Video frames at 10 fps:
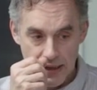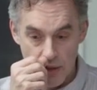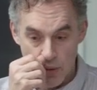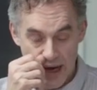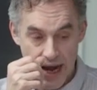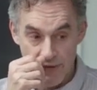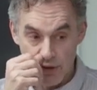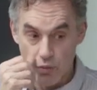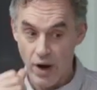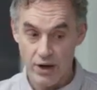You don't want to have
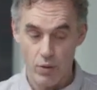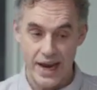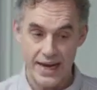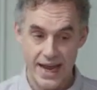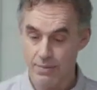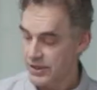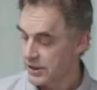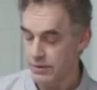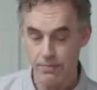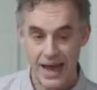to run away in
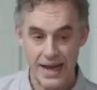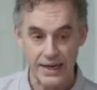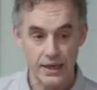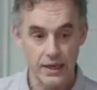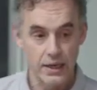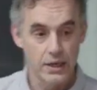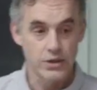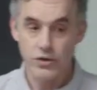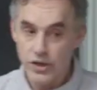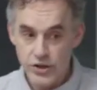absolute panic.
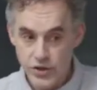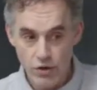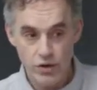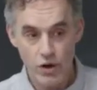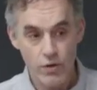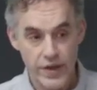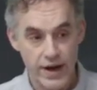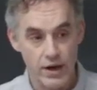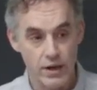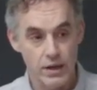So you just don't go
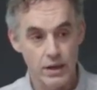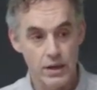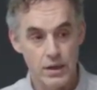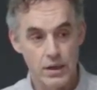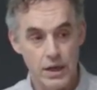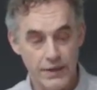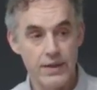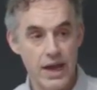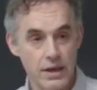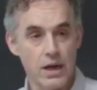there. And
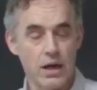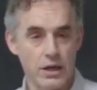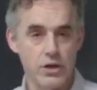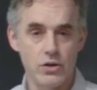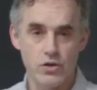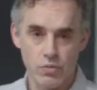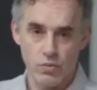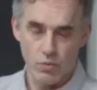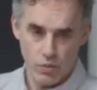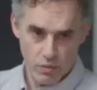a
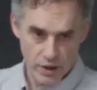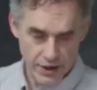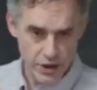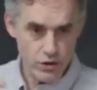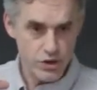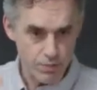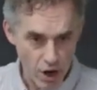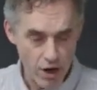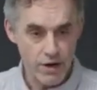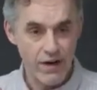huge
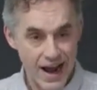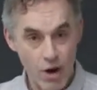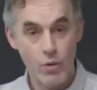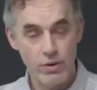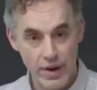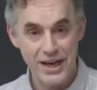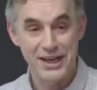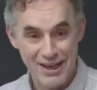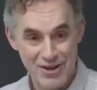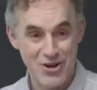part of how we
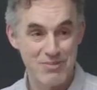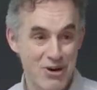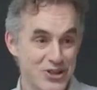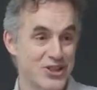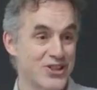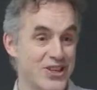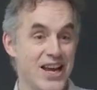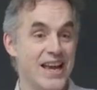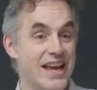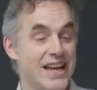regulate our emotions
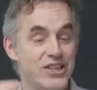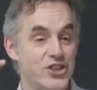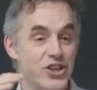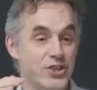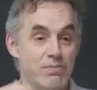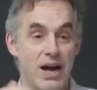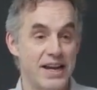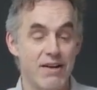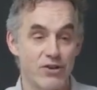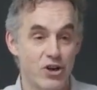is just by
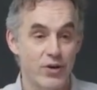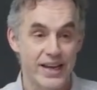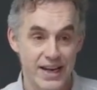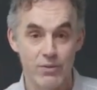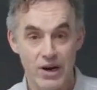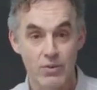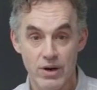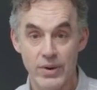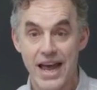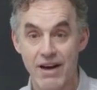never going anywhere
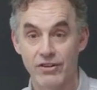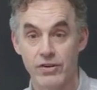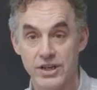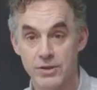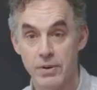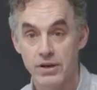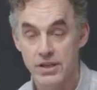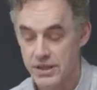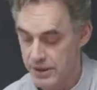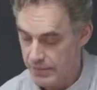where we have to
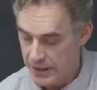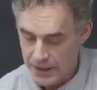experience them.